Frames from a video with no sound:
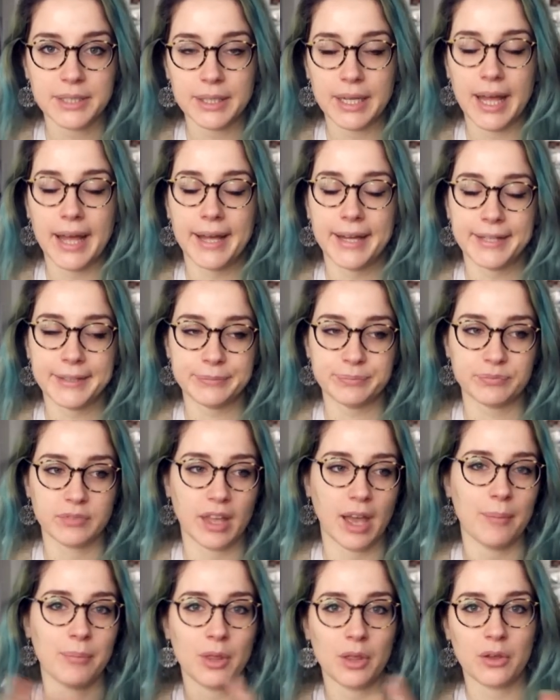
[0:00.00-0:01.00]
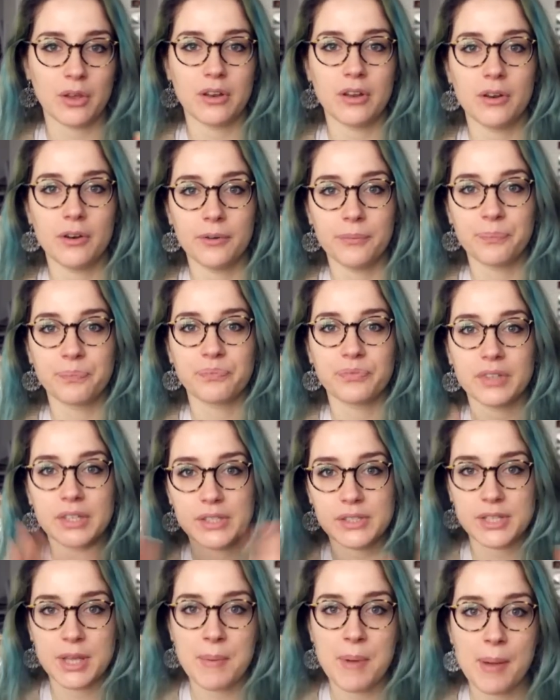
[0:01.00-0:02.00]
I'm not gonna
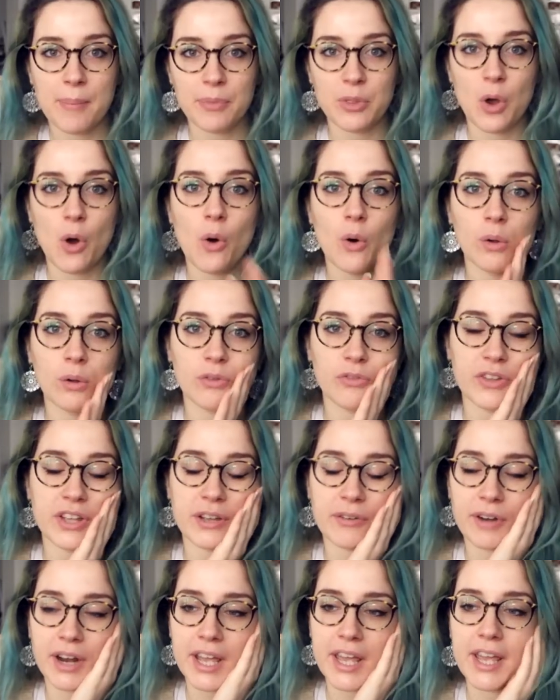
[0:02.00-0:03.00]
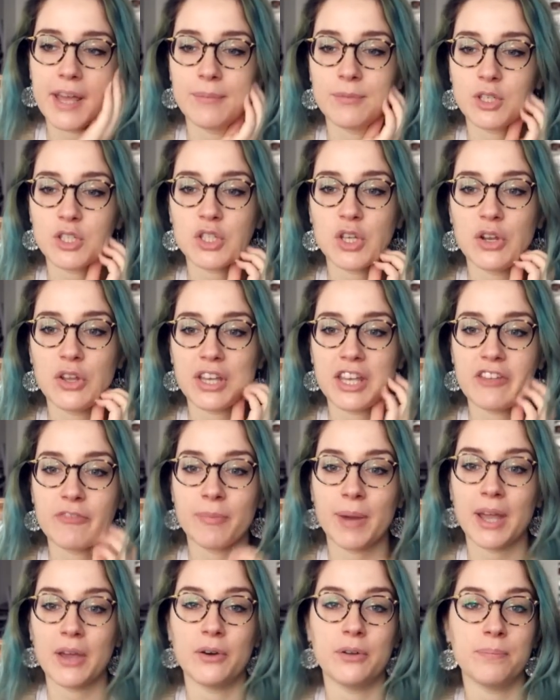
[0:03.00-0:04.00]
sum up the whole thing right here. I'm just gonna give
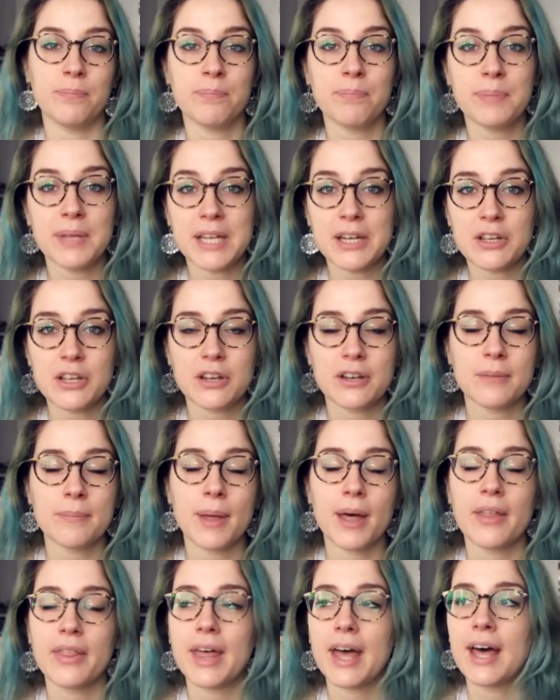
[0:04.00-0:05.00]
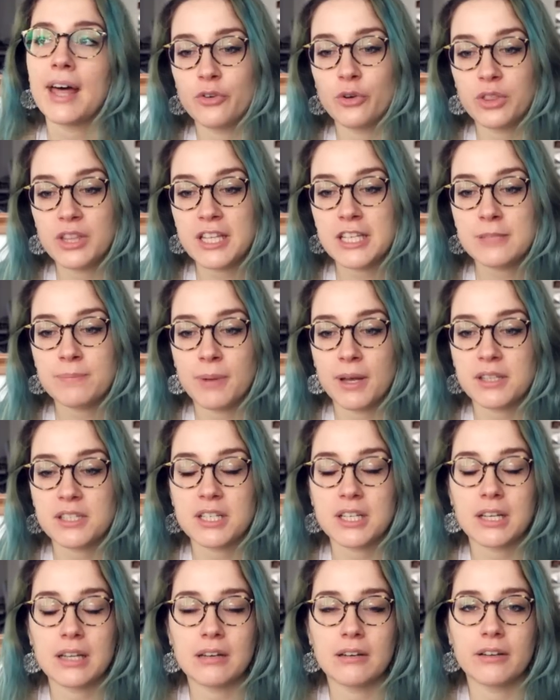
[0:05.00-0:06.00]
my own opinion about that. This
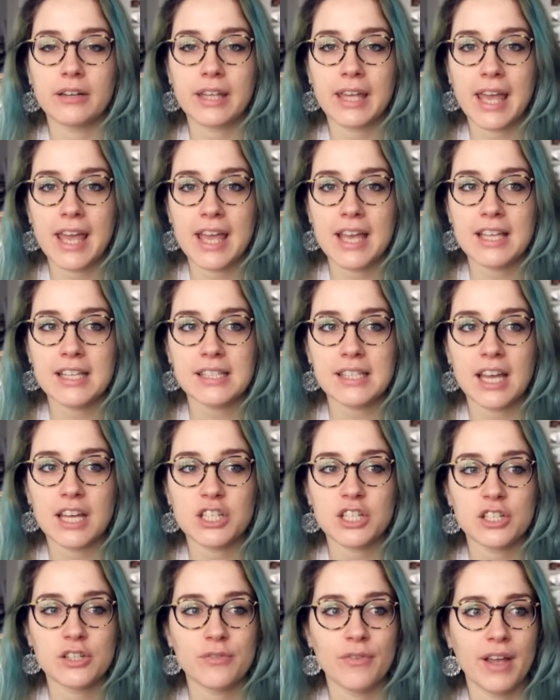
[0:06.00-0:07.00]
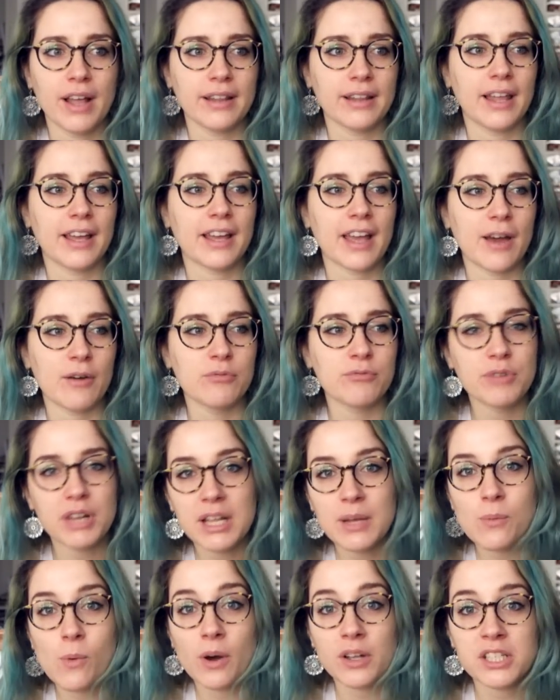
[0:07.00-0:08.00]
particular case, I just felt like I
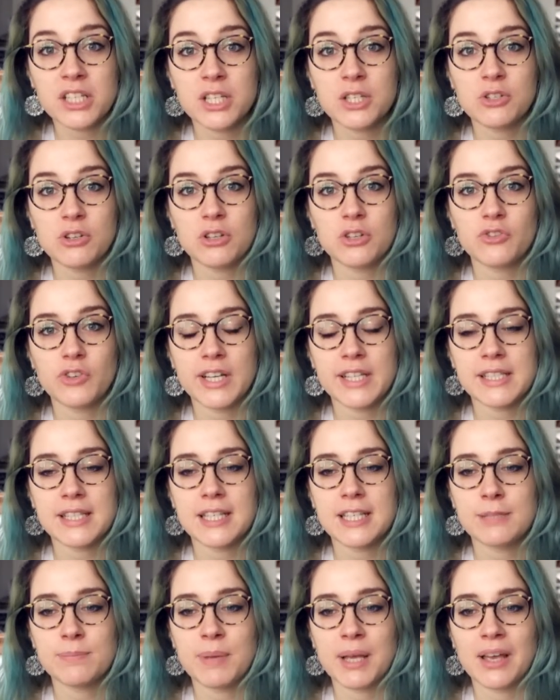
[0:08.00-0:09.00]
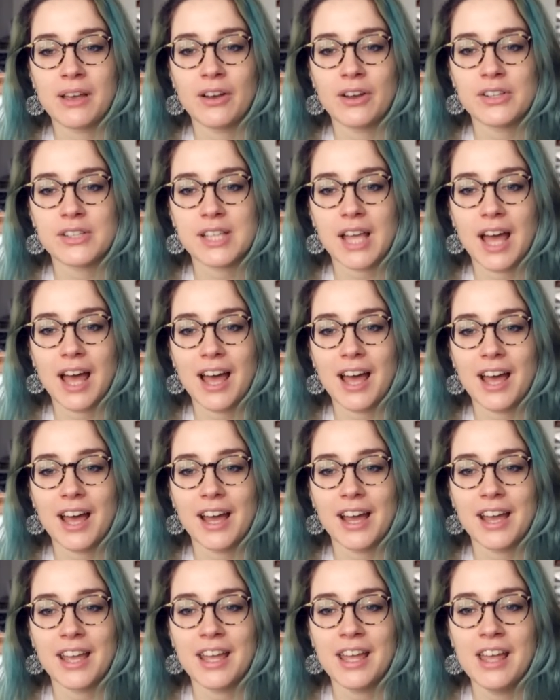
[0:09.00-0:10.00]
really wanted to address this because
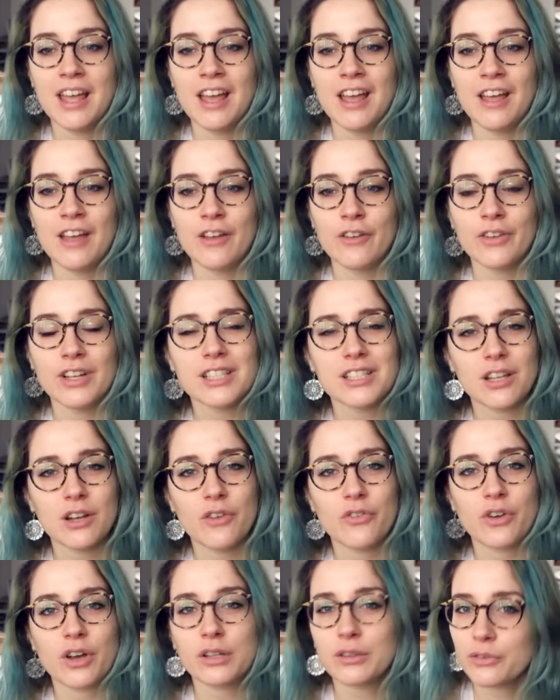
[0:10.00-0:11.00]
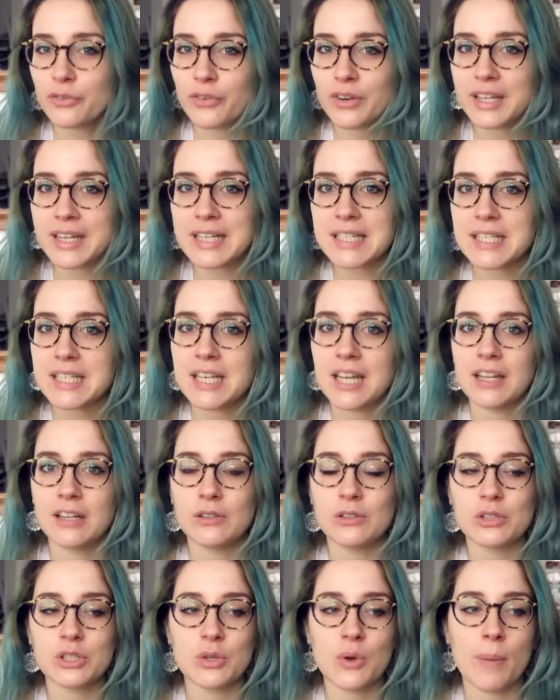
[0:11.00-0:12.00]
I feel sort of conflicted, and
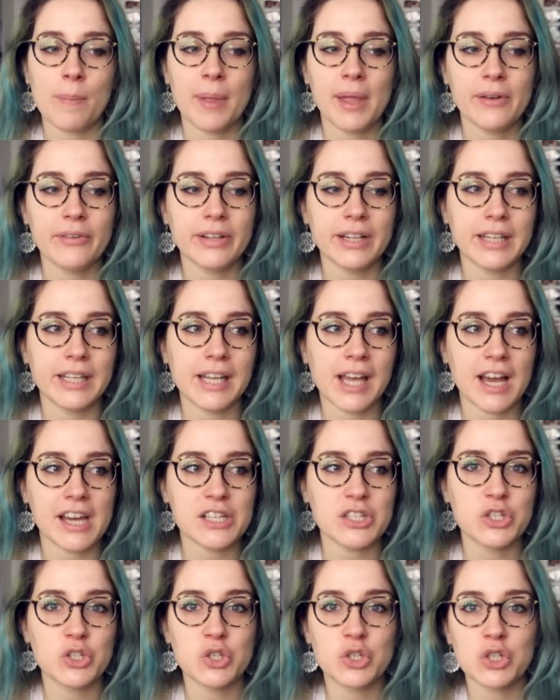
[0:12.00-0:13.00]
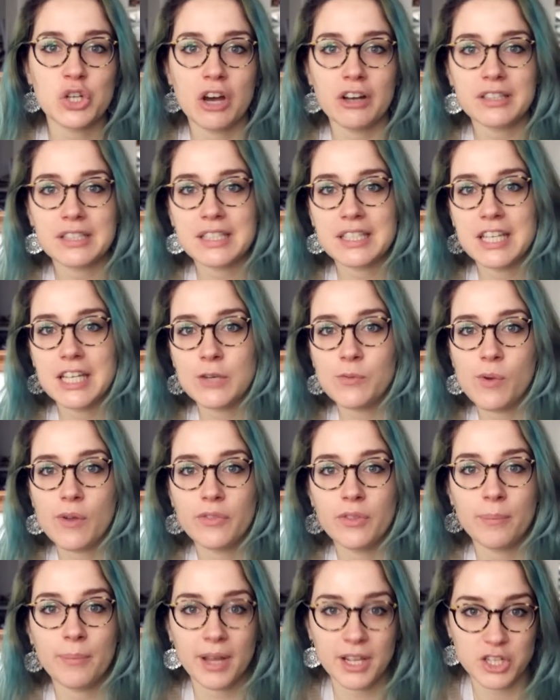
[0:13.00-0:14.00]
also apparently I do not sit with
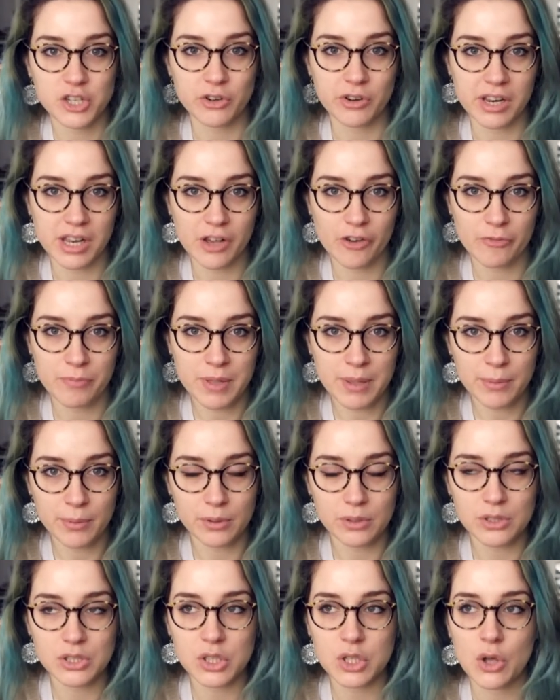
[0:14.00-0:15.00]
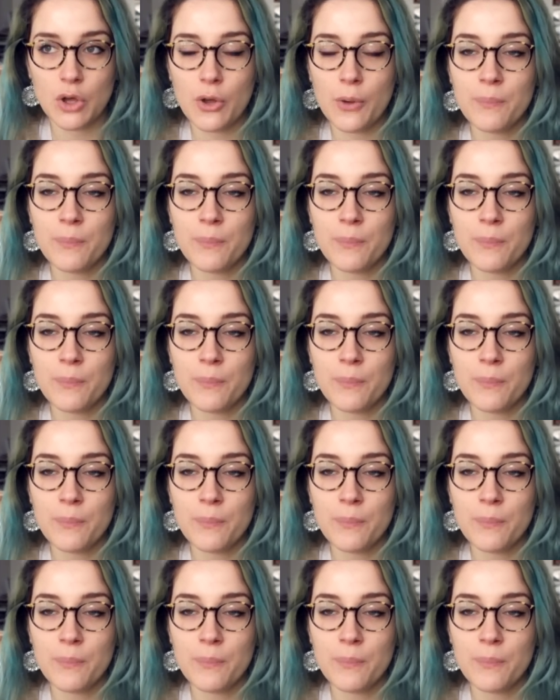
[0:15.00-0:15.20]
the majority of people, so